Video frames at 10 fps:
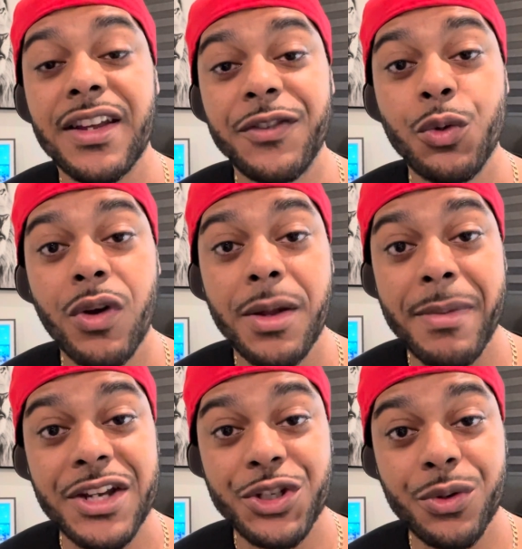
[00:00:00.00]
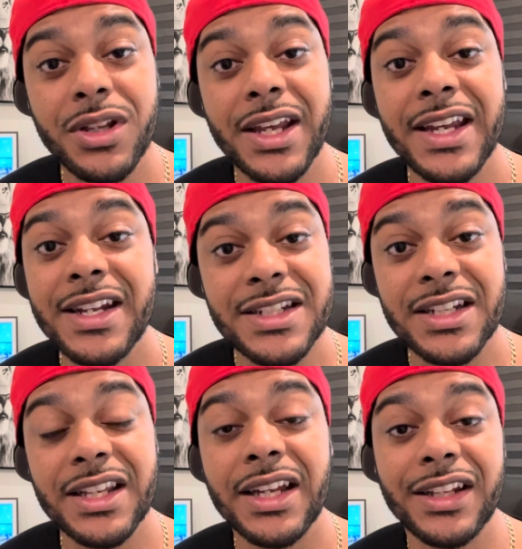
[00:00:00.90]
if you want to make sure that he
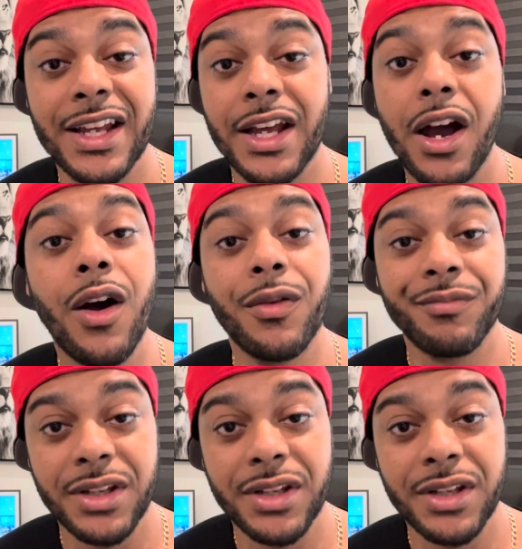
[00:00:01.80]
doesn't think that, oh,